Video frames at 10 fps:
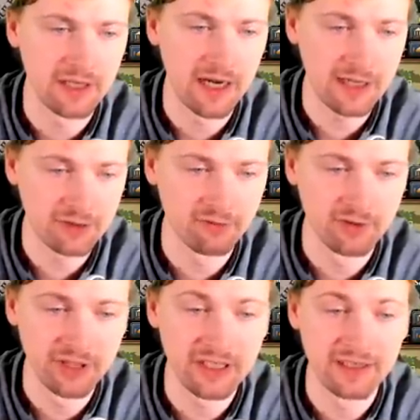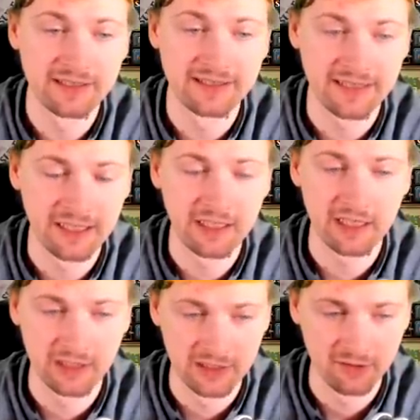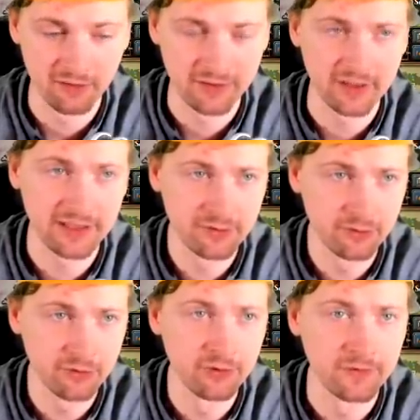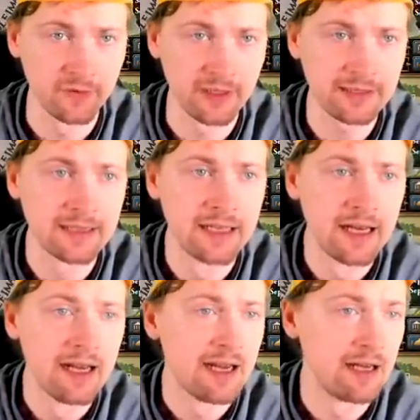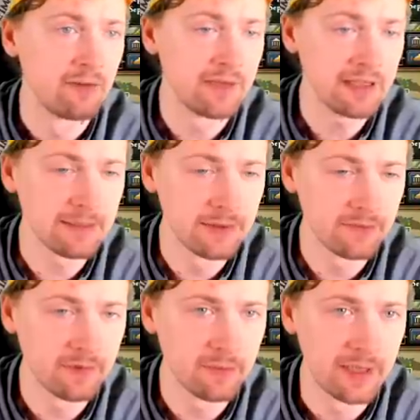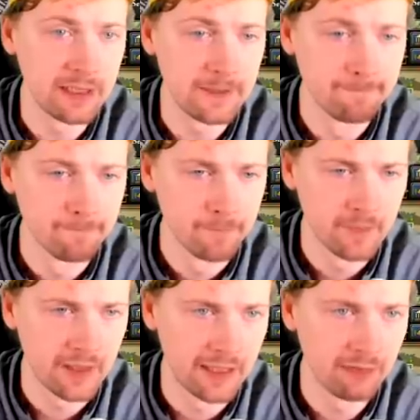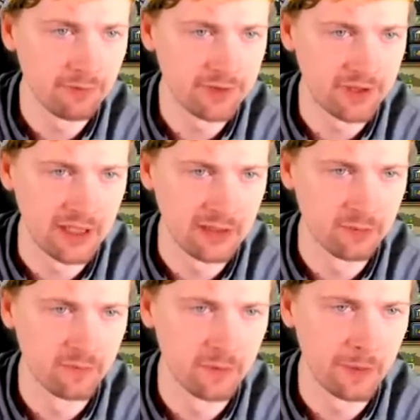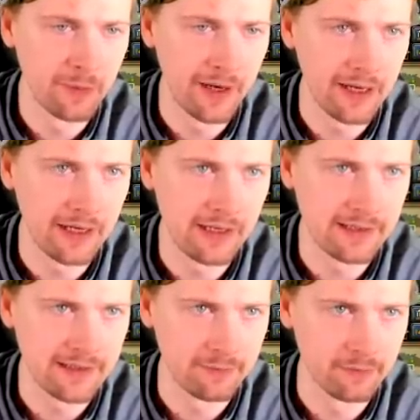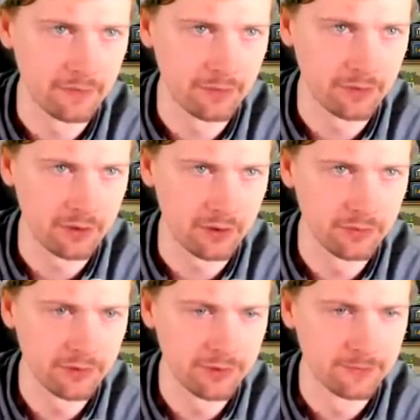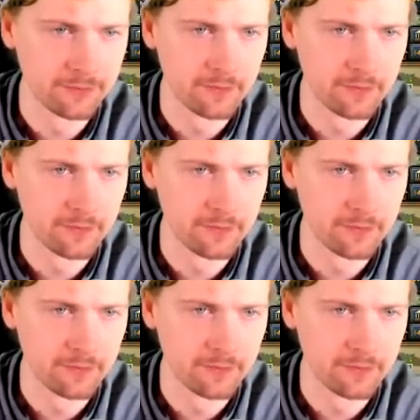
actually staying at zero. So that's good news for us. And this amount of the money, I was charged with repaying some of those loans